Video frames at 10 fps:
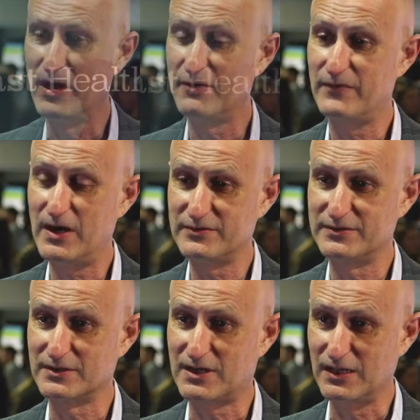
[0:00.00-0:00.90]
My
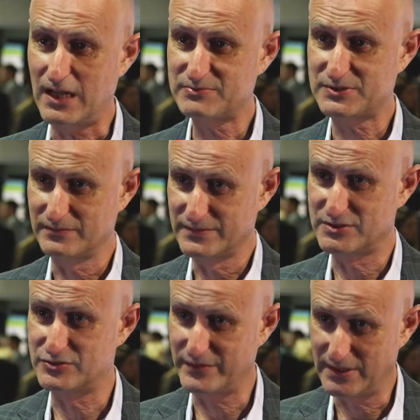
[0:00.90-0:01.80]
father collapsed on the
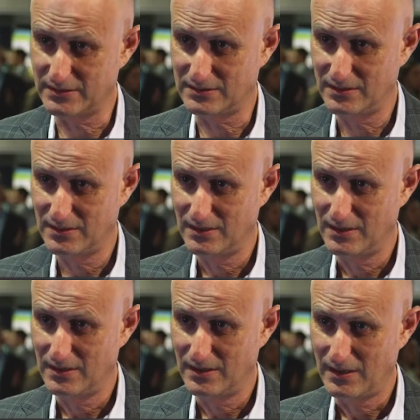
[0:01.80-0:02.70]
street
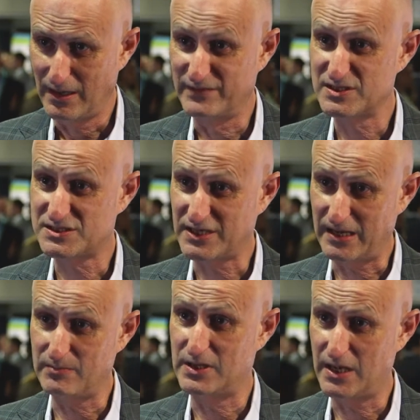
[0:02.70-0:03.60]
at the
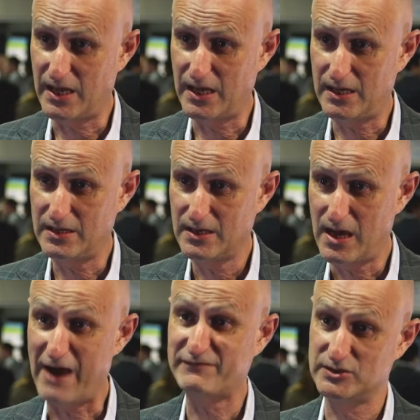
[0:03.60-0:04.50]
same day
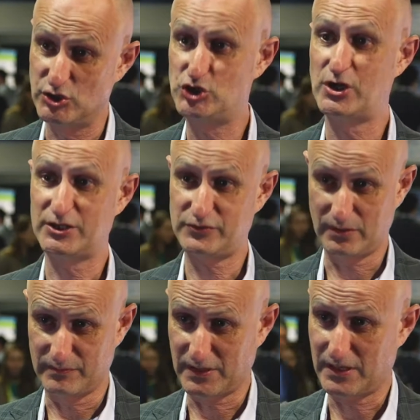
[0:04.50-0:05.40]
after discharge
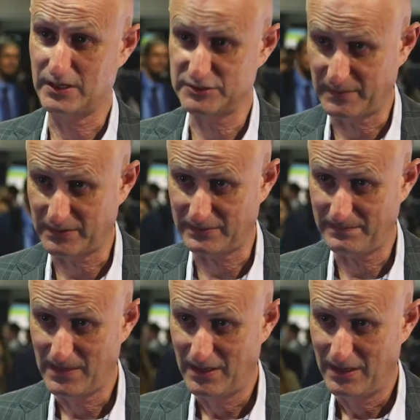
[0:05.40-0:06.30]
from the hospital.
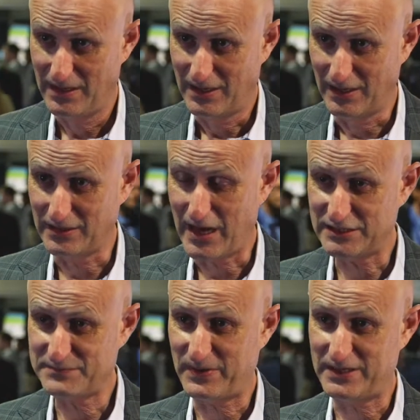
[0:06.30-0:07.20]
And I
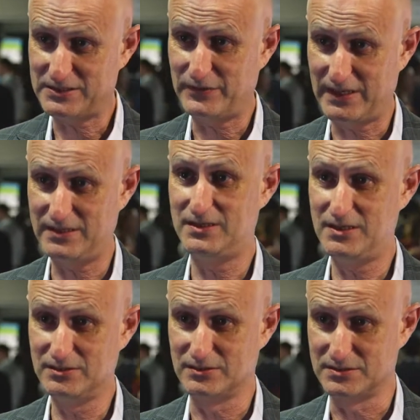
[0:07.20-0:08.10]
spent 20
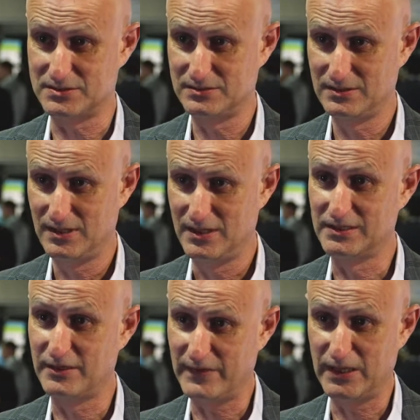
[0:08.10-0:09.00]
years
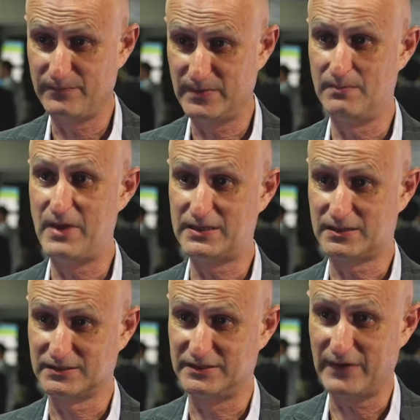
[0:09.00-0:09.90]
in developing
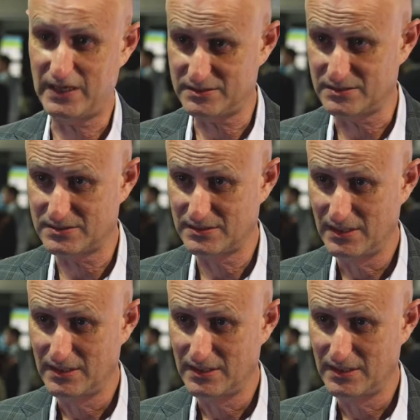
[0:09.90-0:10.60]
medical devices.